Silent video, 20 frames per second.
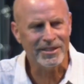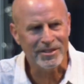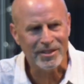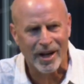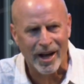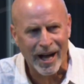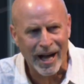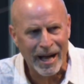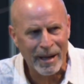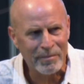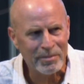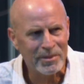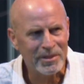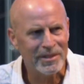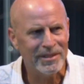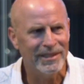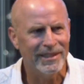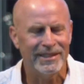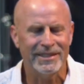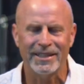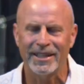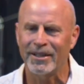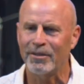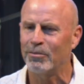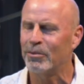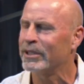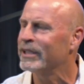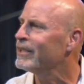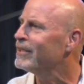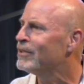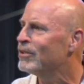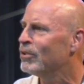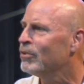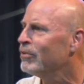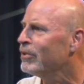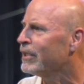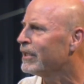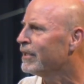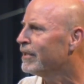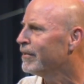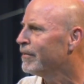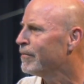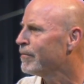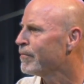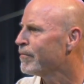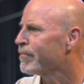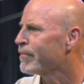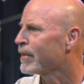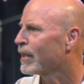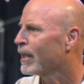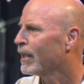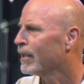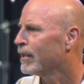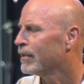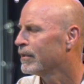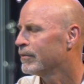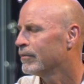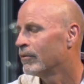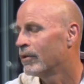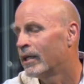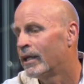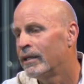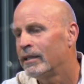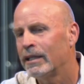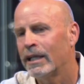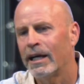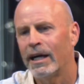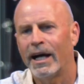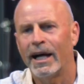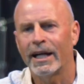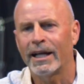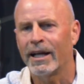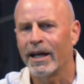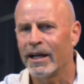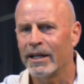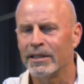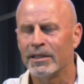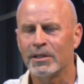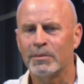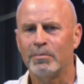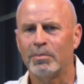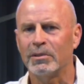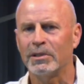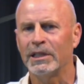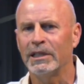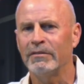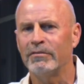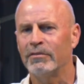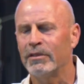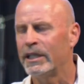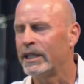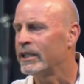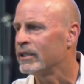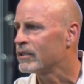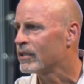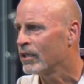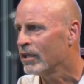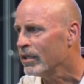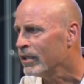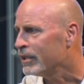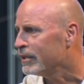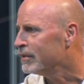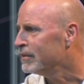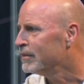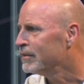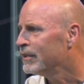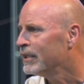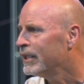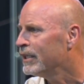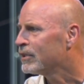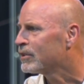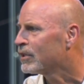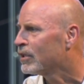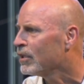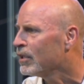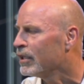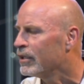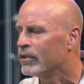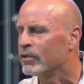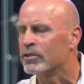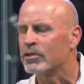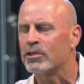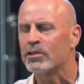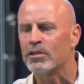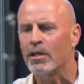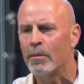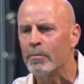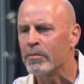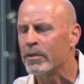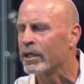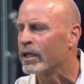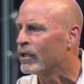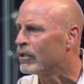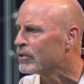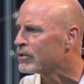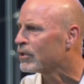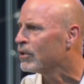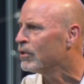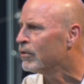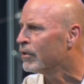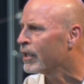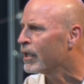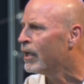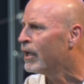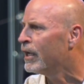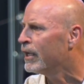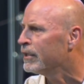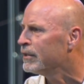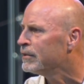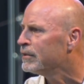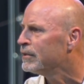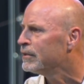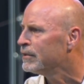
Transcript: it stops, and it's like, what are you doing? Well, I got to just believe he's good. He's good. There's something else going on.